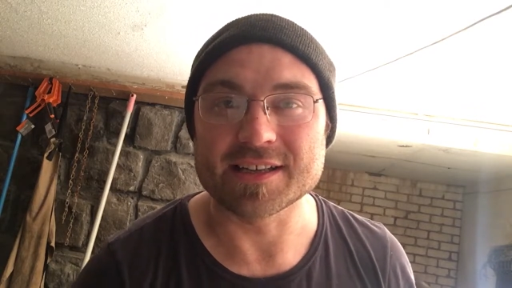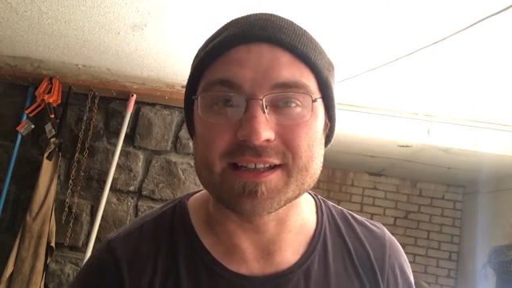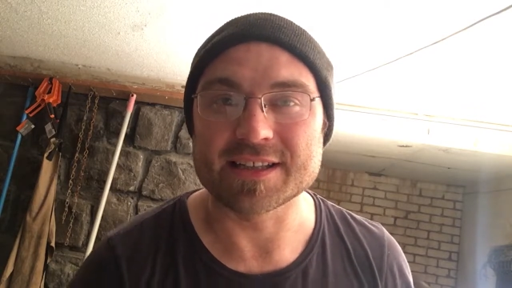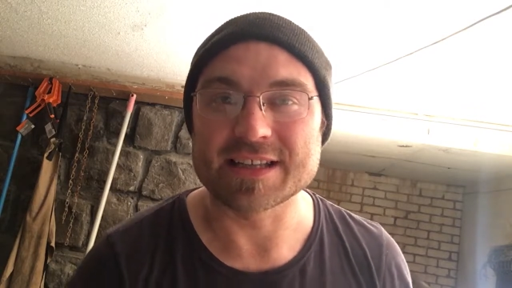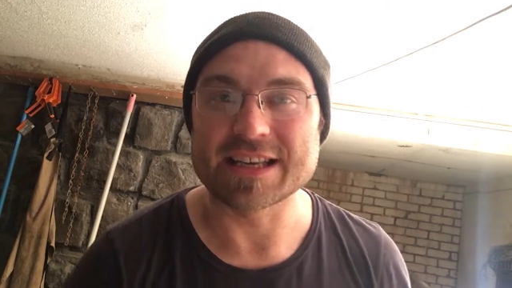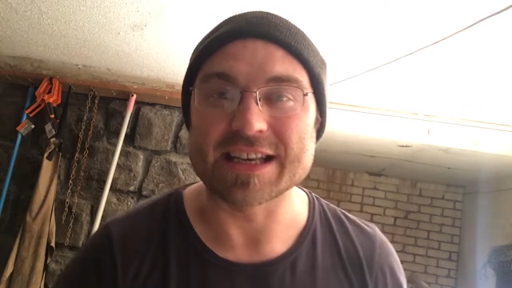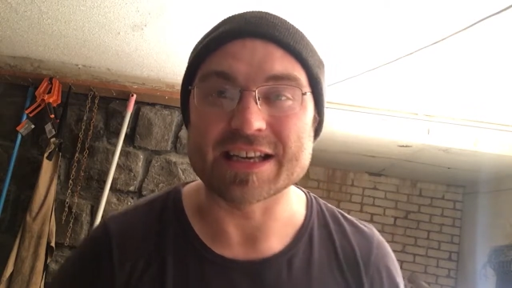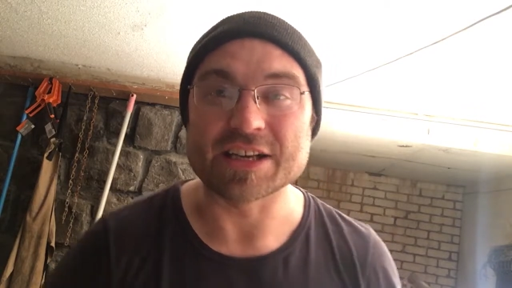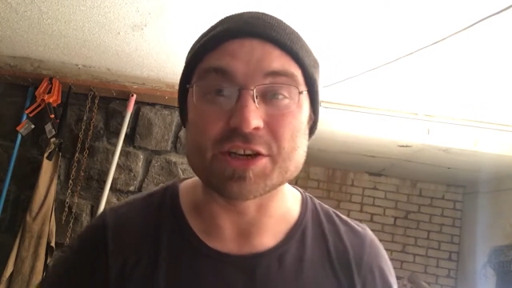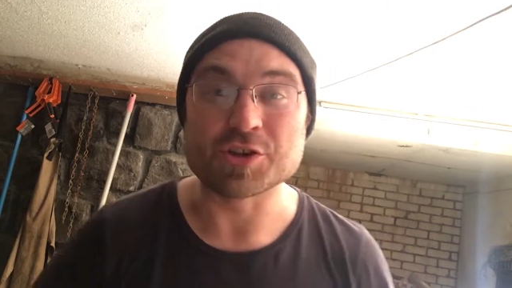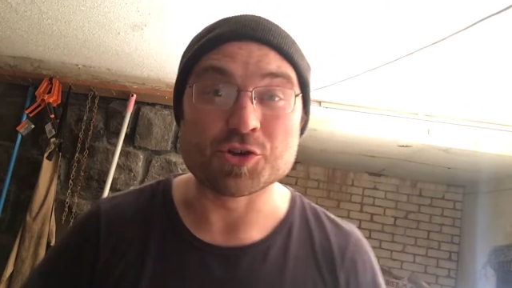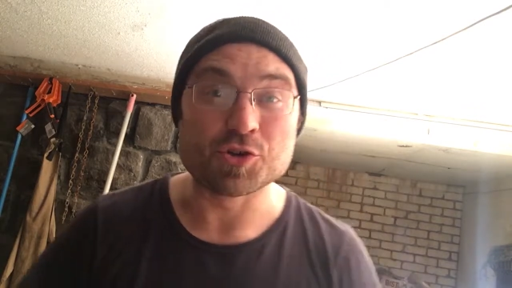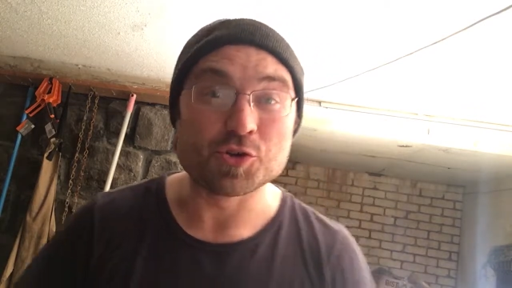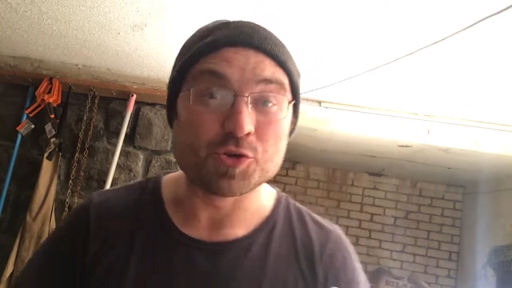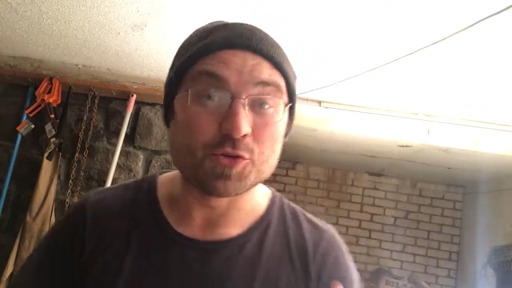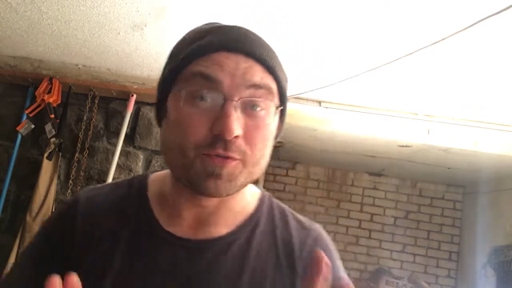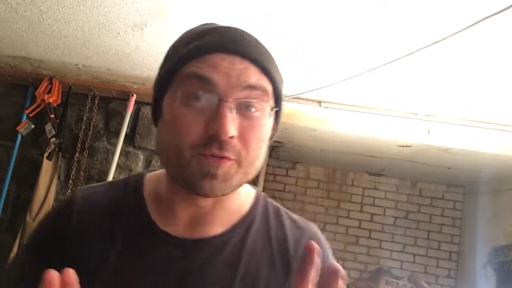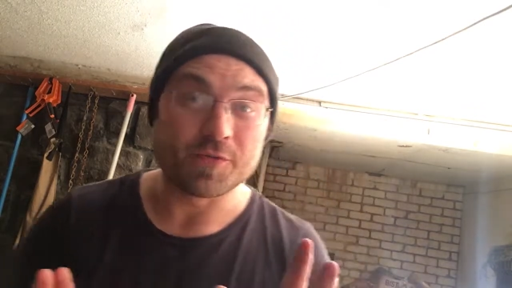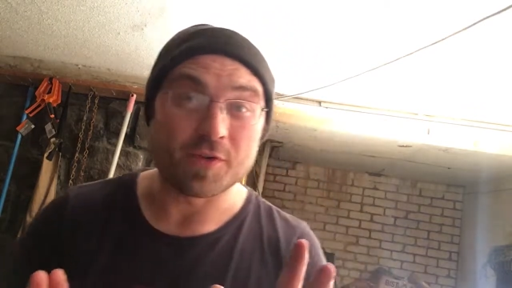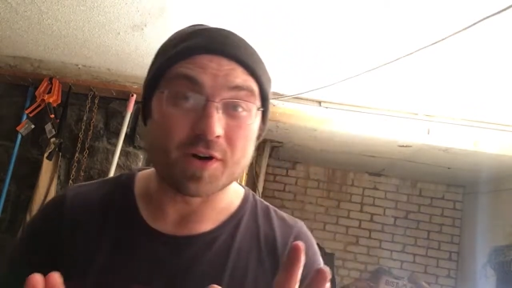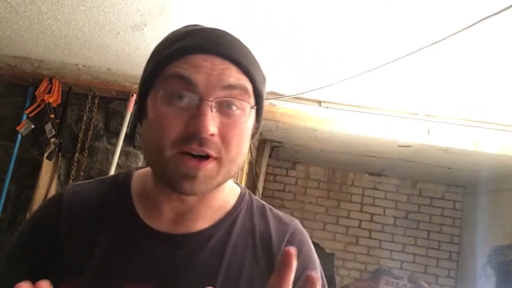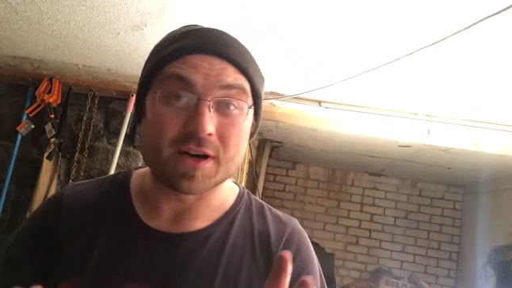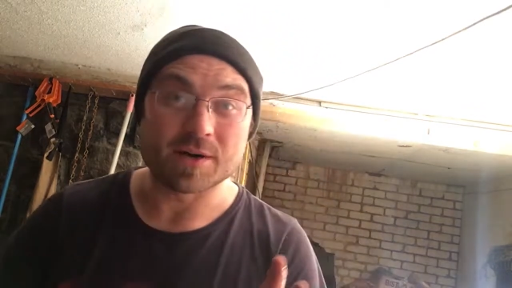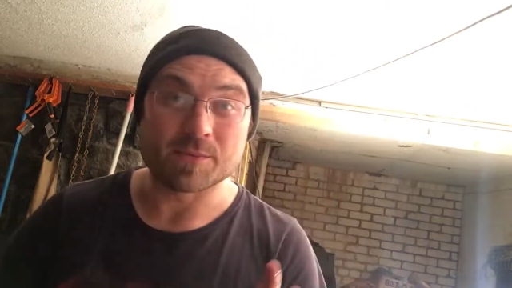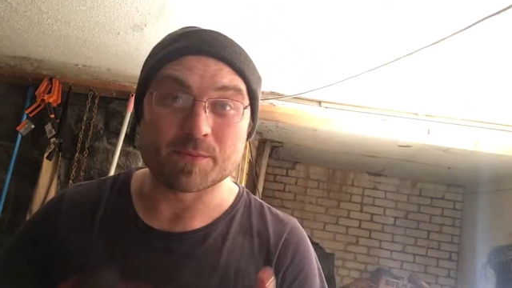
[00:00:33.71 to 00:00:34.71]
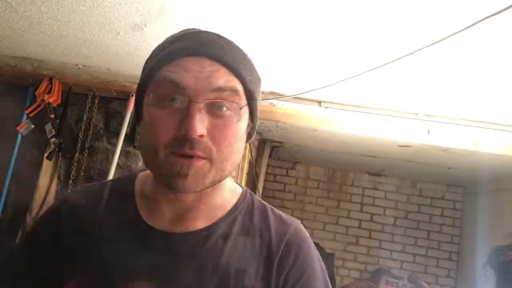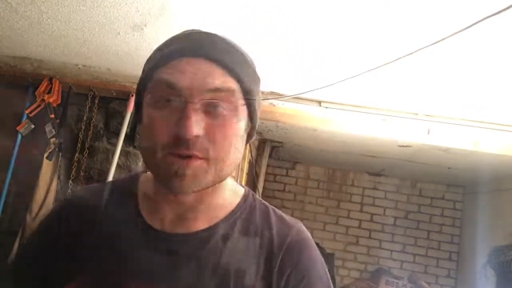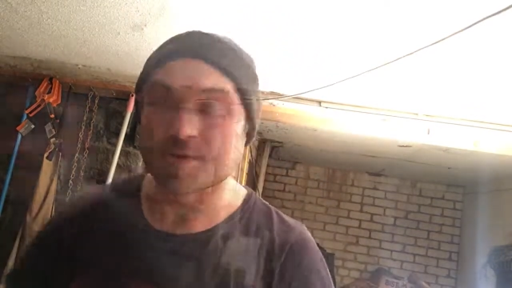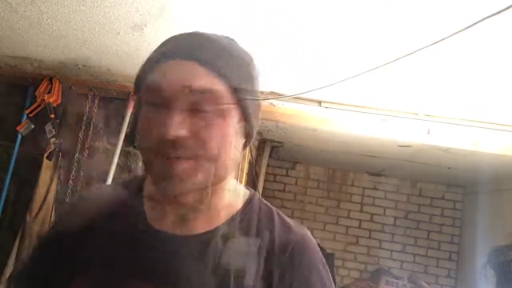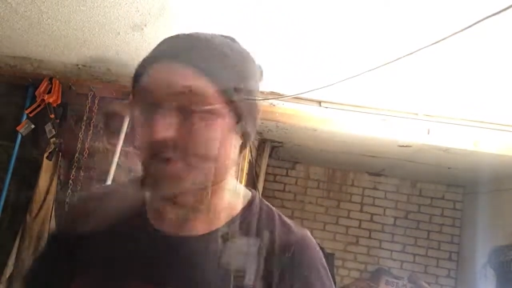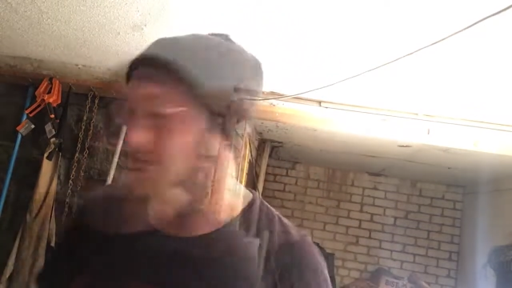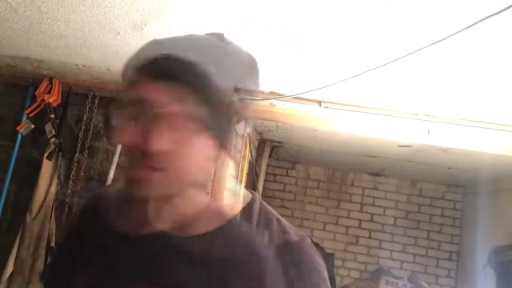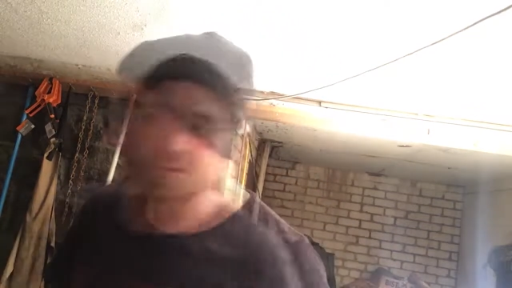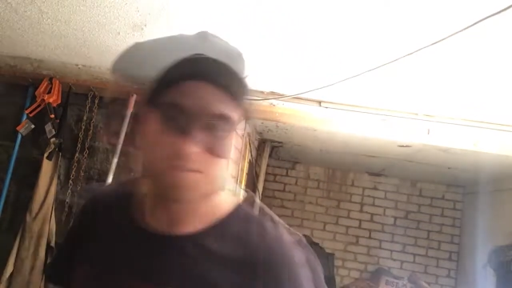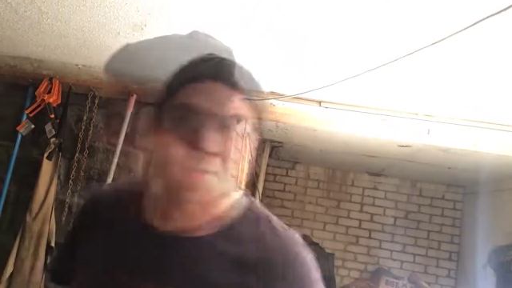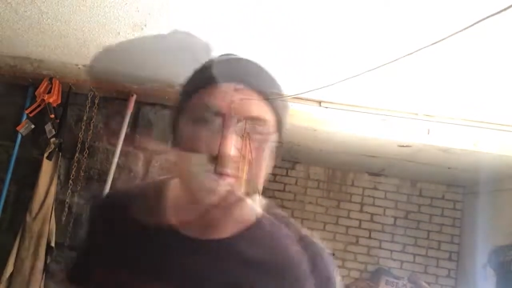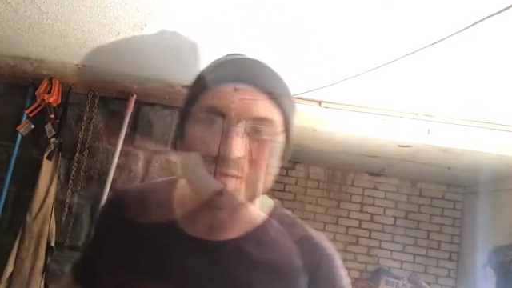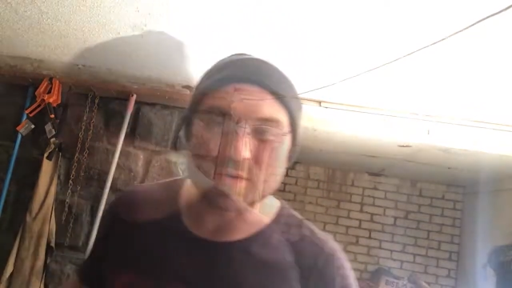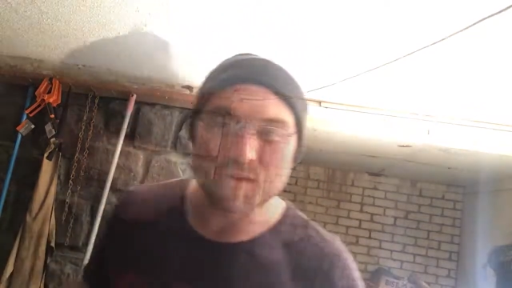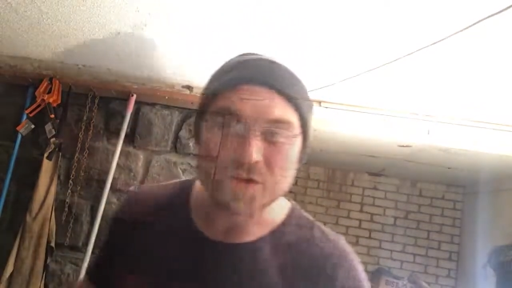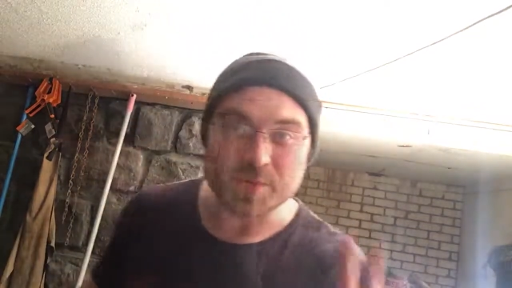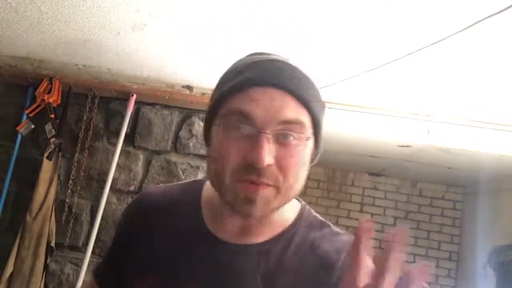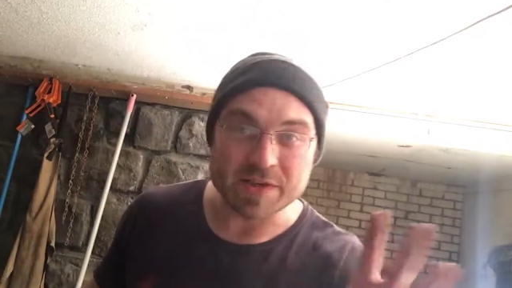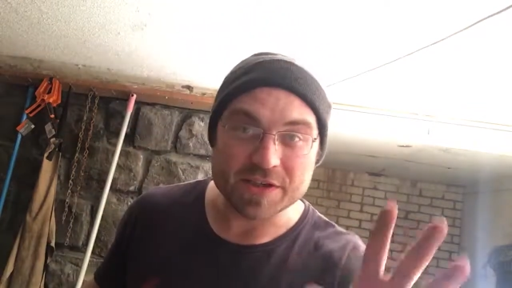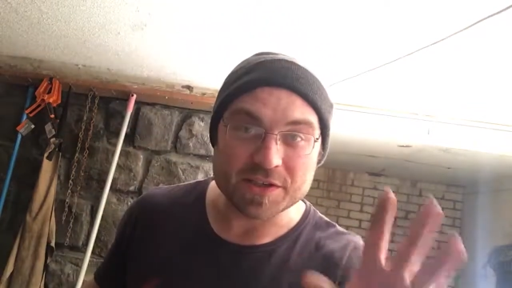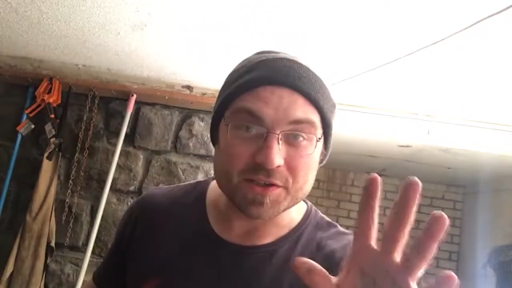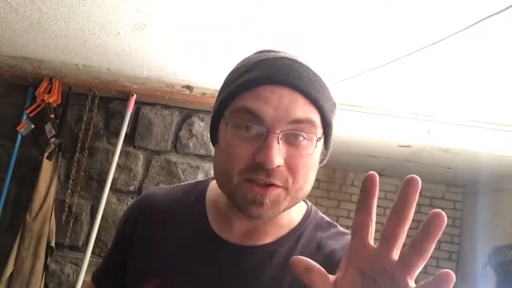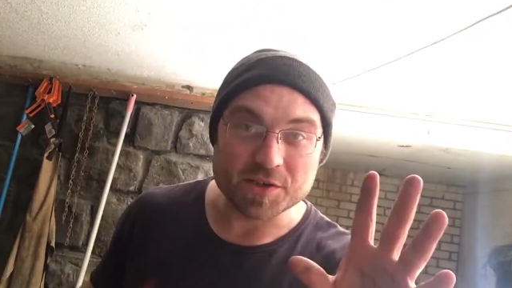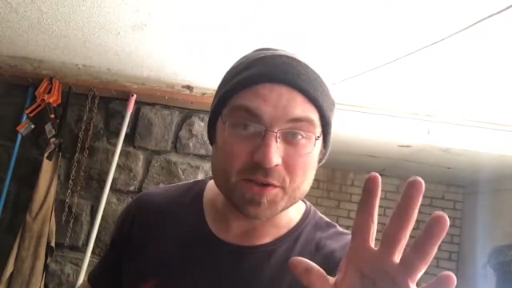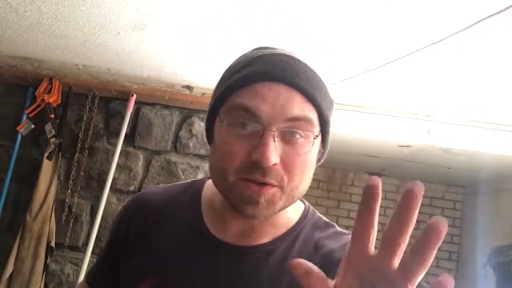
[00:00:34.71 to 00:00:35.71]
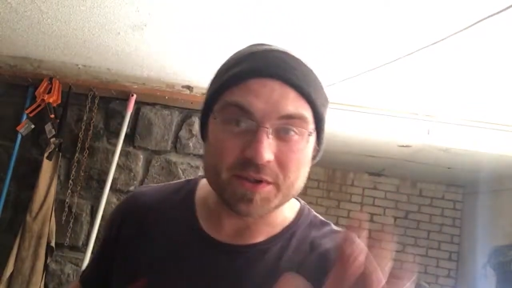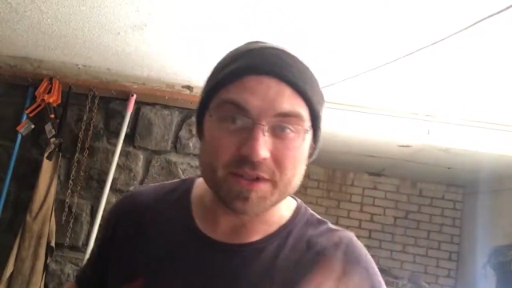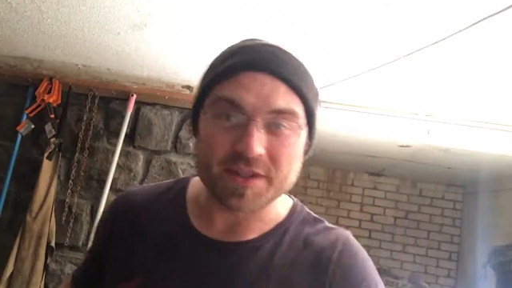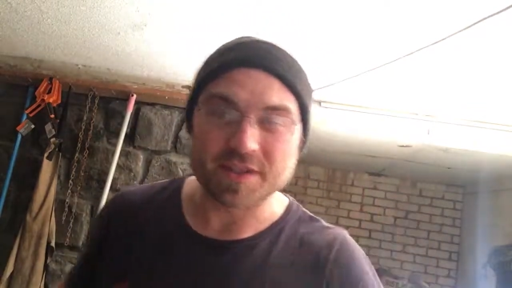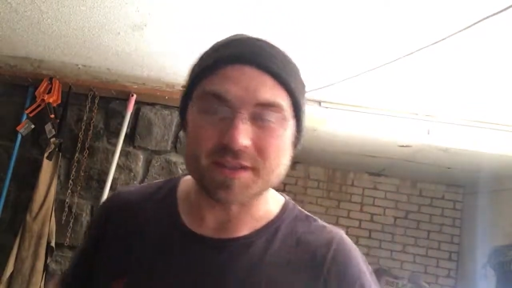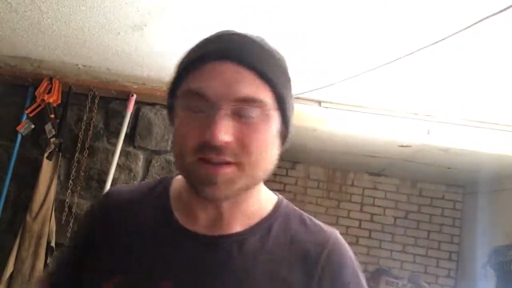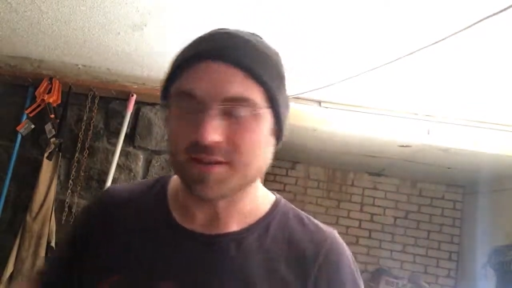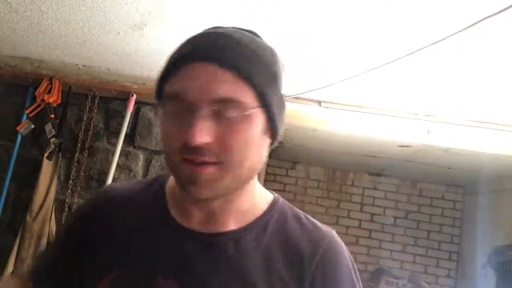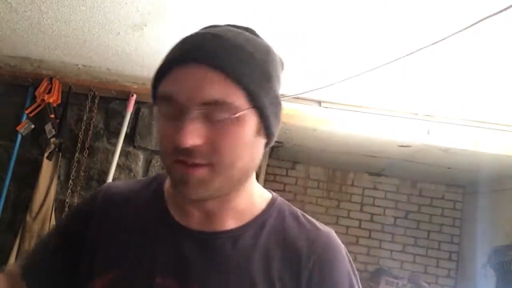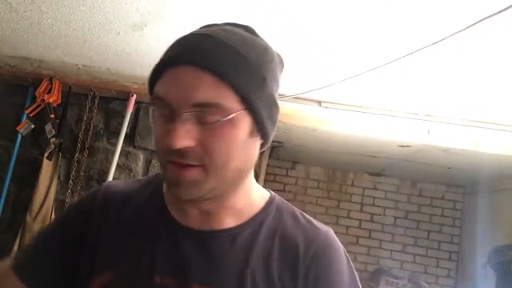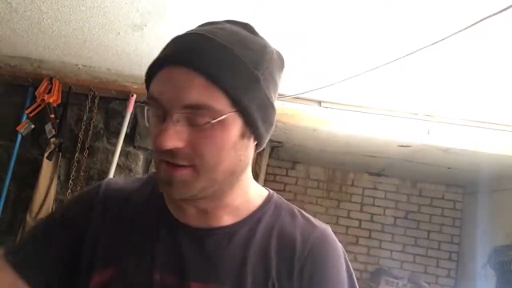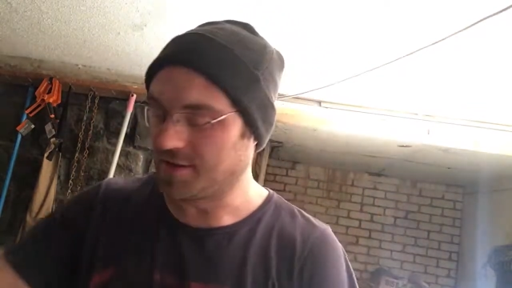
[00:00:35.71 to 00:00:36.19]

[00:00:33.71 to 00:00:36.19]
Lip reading: get a new fire poker. So what I've been doing